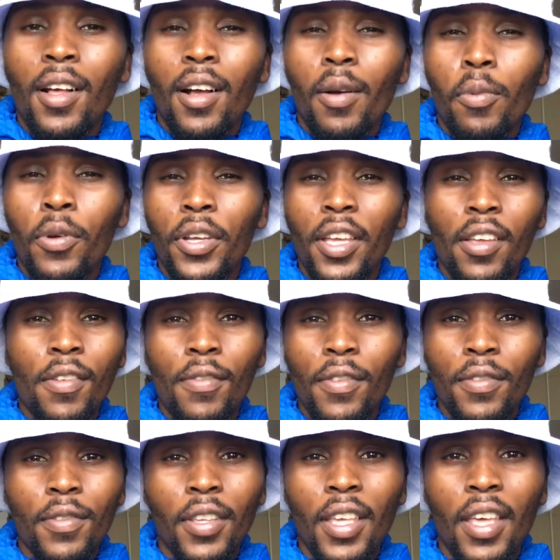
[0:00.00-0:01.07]

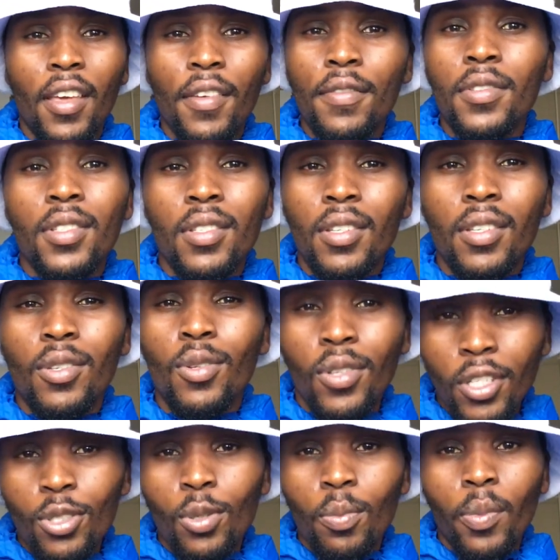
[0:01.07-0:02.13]
KFC, you
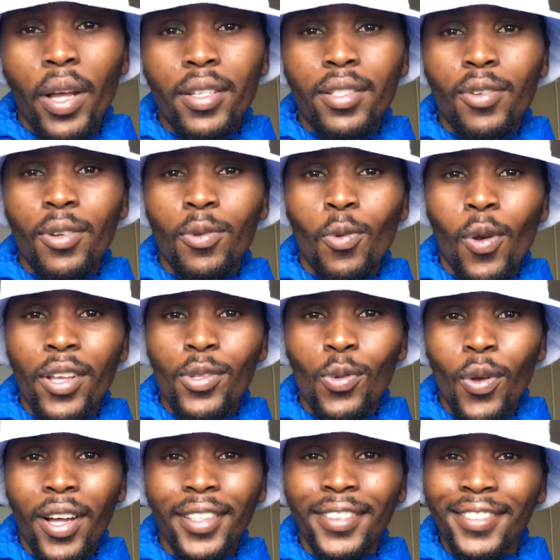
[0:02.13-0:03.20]
need to buy streetwise
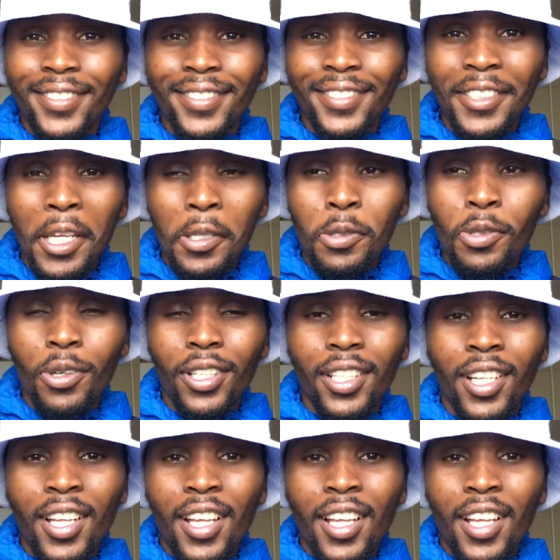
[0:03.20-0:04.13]
one. Yang ton.